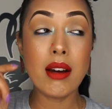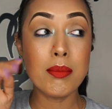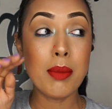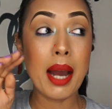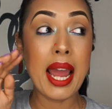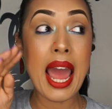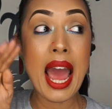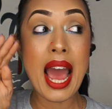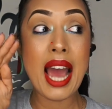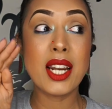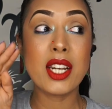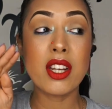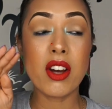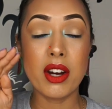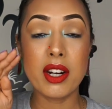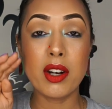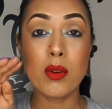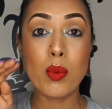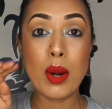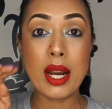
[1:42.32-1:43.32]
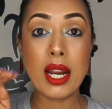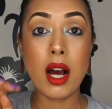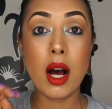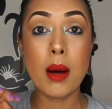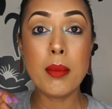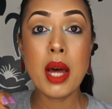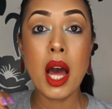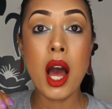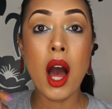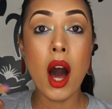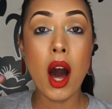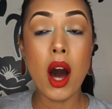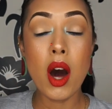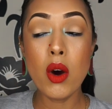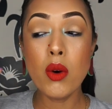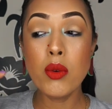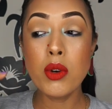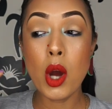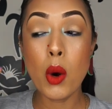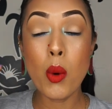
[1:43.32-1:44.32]
my hand kind of went up.
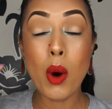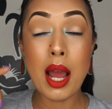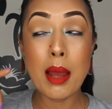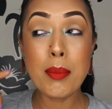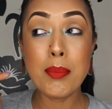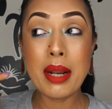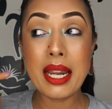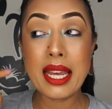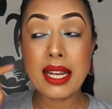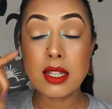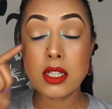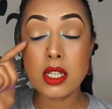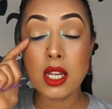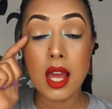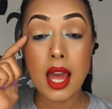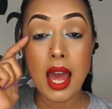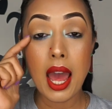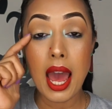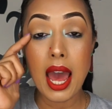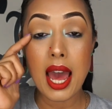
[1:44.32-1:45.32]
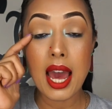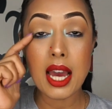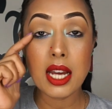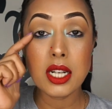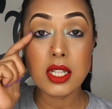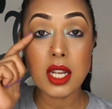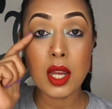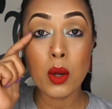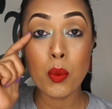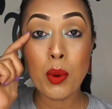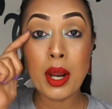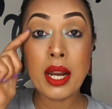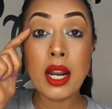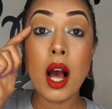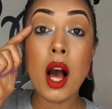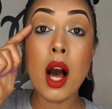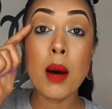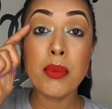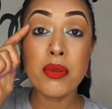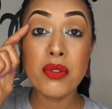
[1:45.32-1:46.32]
Oh no, I blinked and it went
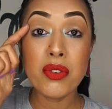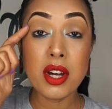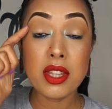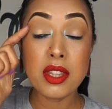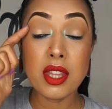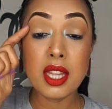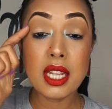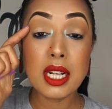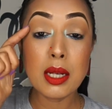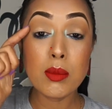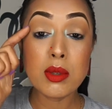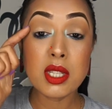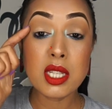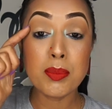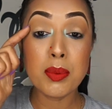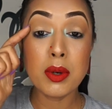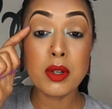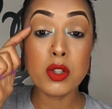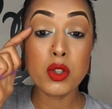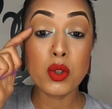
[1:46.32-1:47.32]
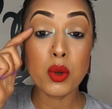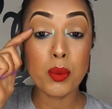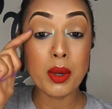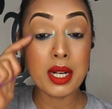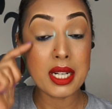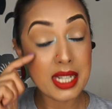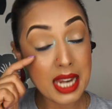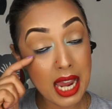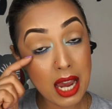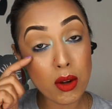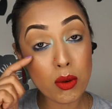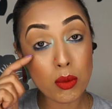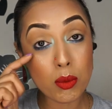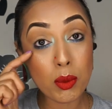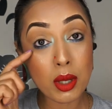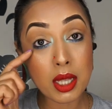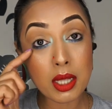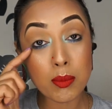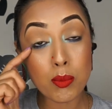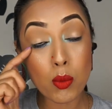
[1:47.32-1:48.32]
up further than it was supposed to. It went down
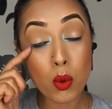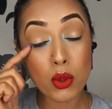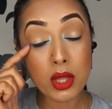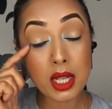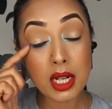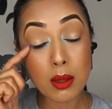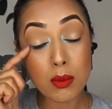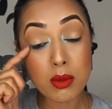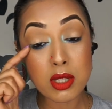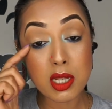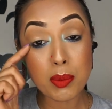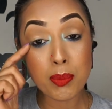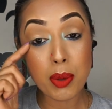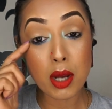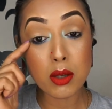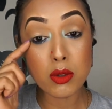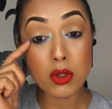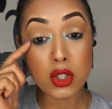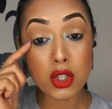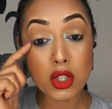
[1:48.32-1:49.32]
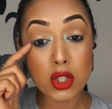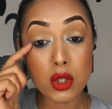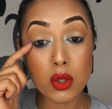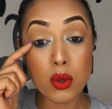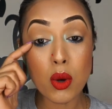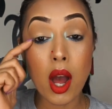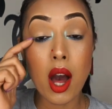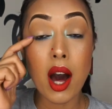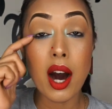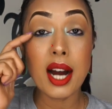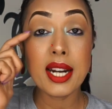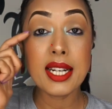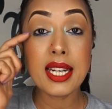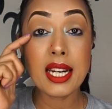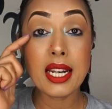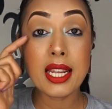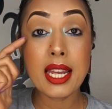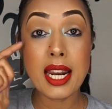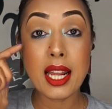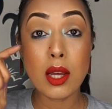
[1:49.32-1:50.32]
more than it was supposed to. I
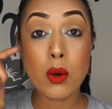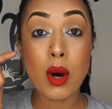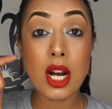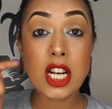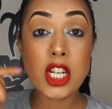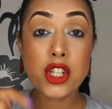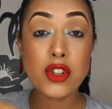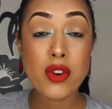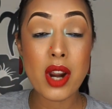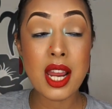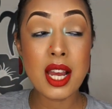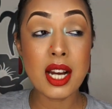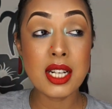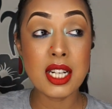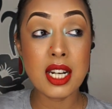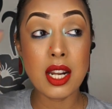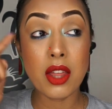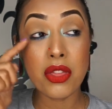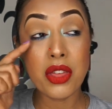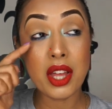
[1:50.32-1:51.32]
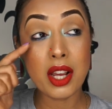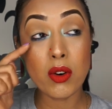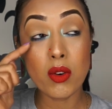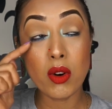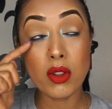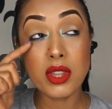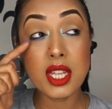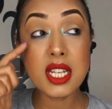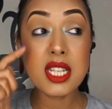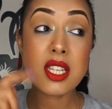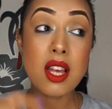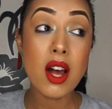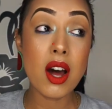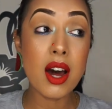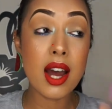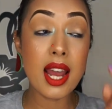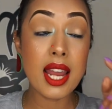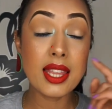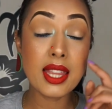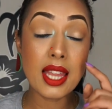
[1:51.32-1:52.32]
didn't get it quite straight. I did it thicker on this
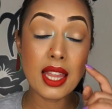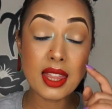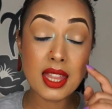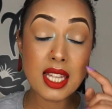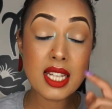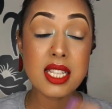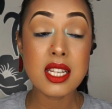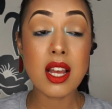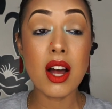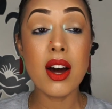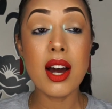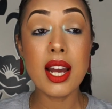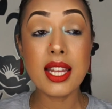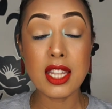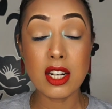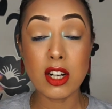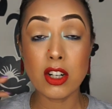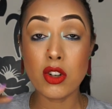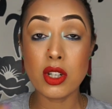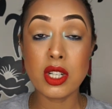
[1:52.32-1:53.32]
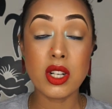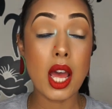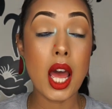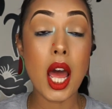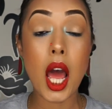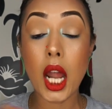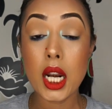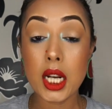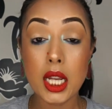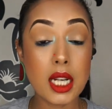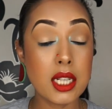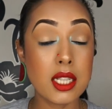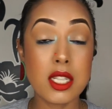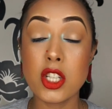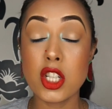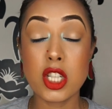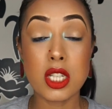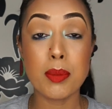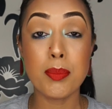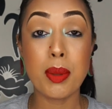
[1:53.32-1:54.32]
eye than this eye, then I tried to and
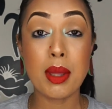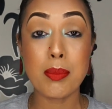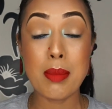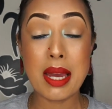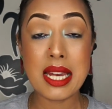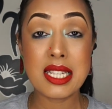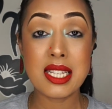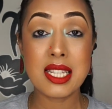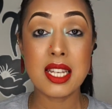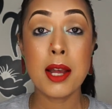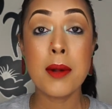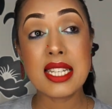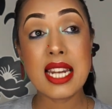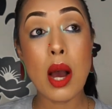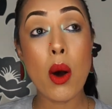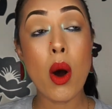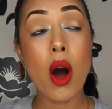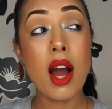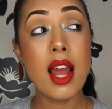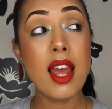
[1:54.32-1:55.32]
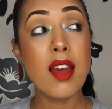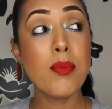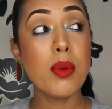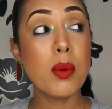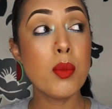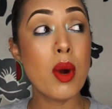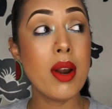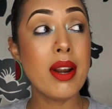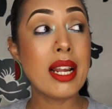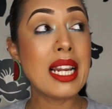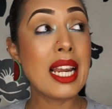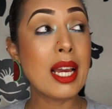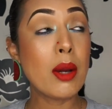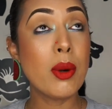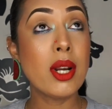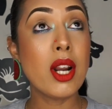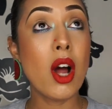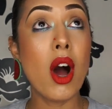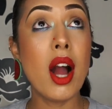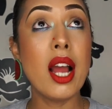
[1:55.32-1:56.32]
it's just a big mess. Now, I have been wearing
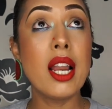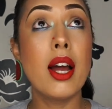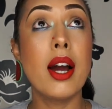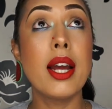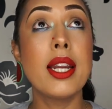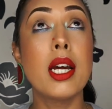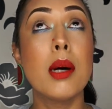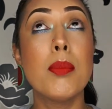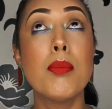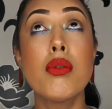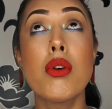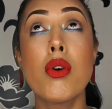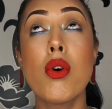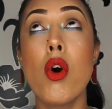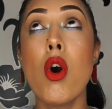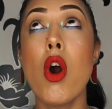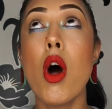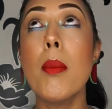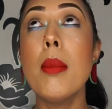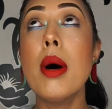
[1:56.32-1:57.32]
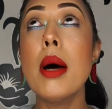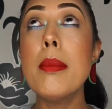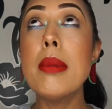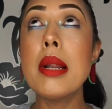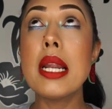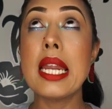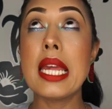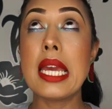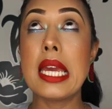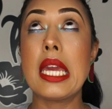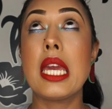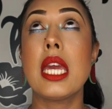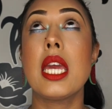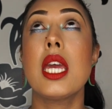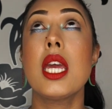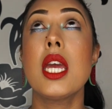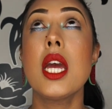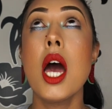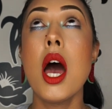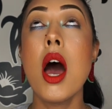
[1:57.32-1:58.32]
liquid eyeliner
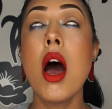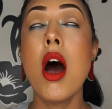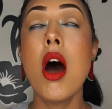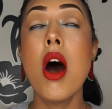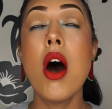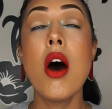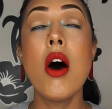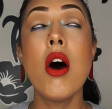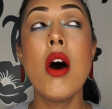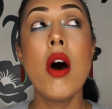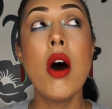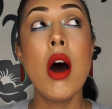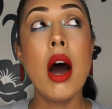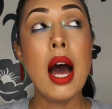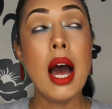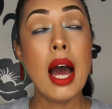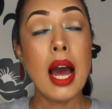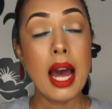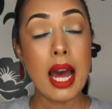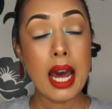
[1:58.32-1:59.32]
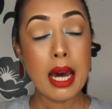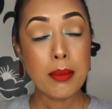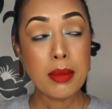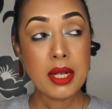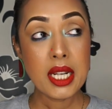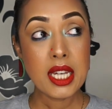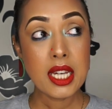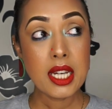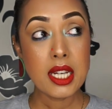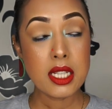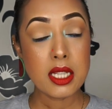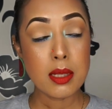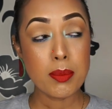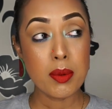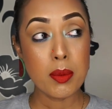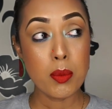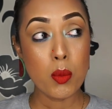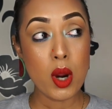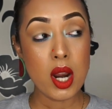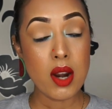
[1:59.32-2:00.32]
probably, how many years I've
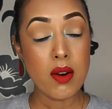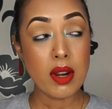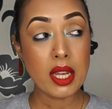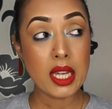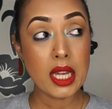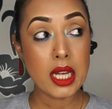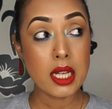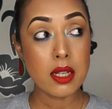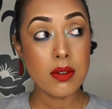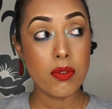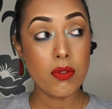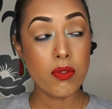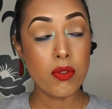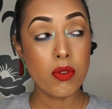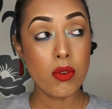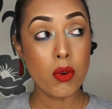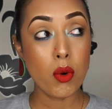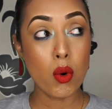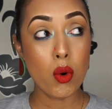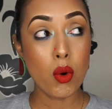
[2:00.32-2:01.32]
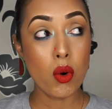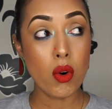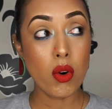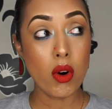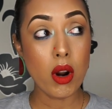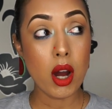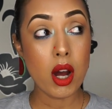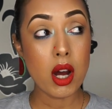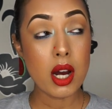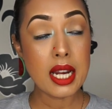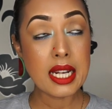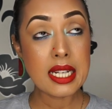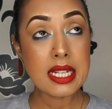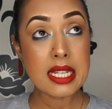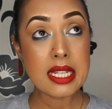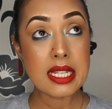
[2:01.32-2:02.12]
been wearing it for? I'd